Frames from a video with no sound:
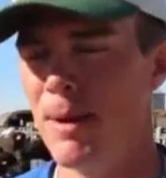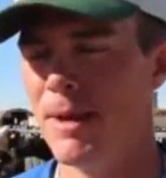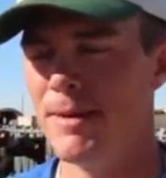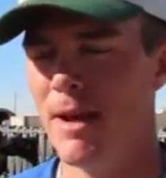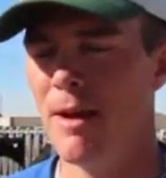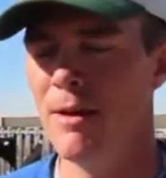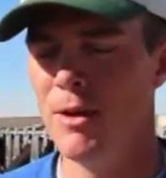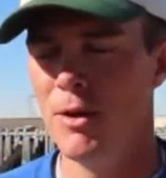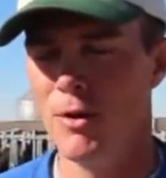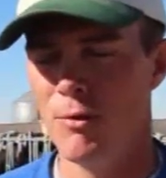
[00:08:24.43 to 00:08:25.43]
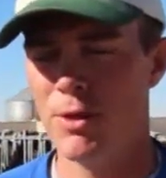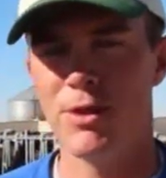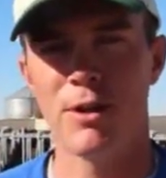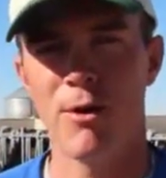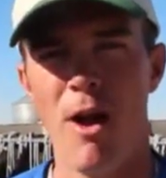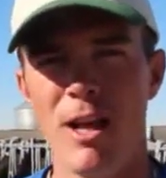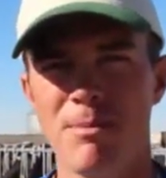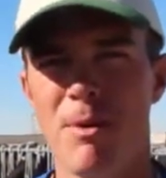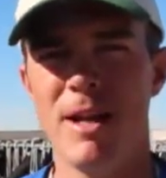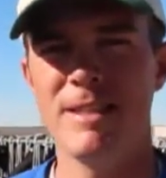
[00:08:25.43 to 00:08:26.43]
But with the
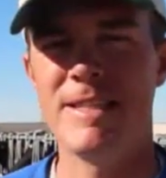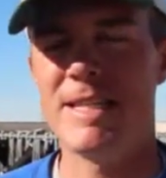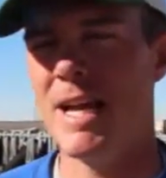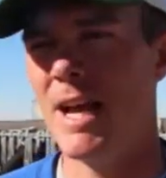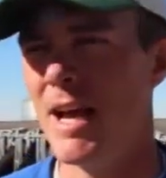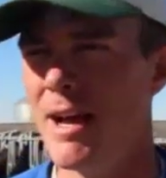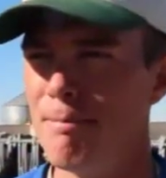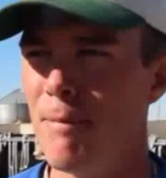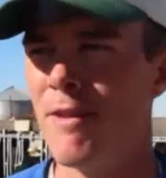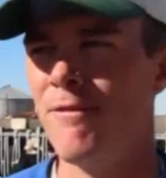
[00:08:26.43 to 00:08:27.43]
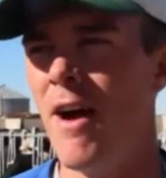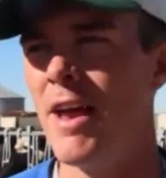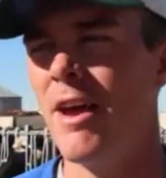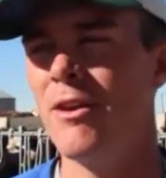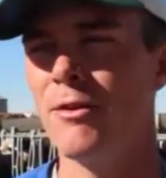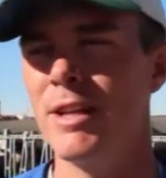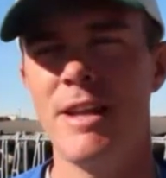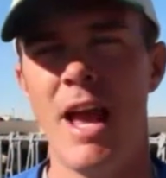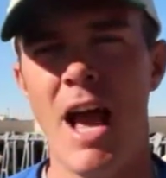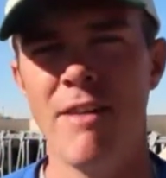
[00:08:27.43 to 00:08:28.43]
crossbreds, I find I don't need
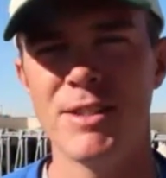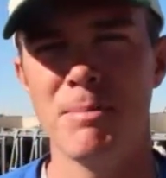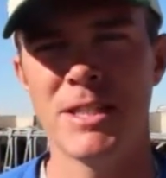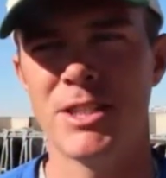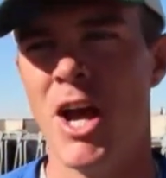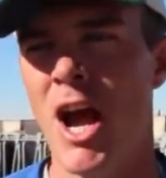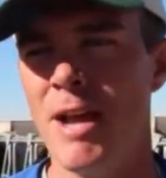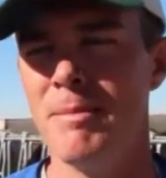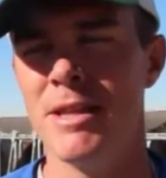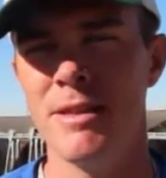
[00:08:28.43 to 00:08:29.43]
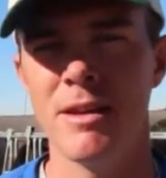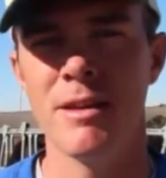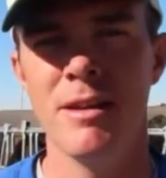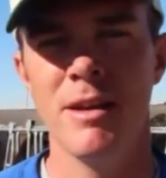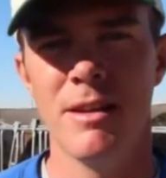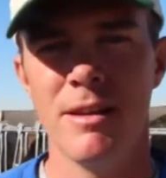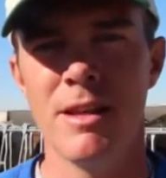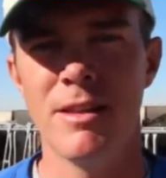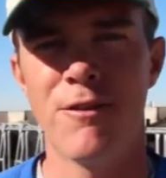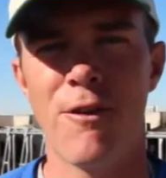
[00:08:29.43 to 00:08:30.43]
to have as much time in
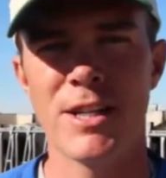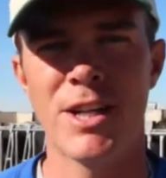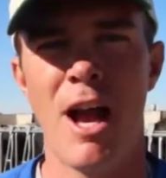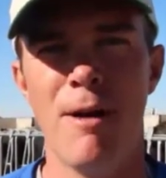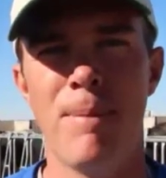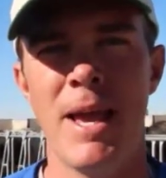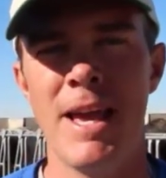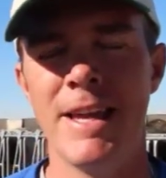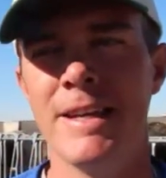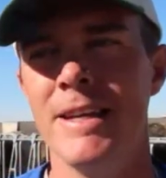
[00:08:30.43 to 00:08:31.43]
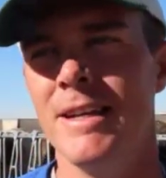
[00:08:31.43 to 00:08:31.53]
the fresh cow pen.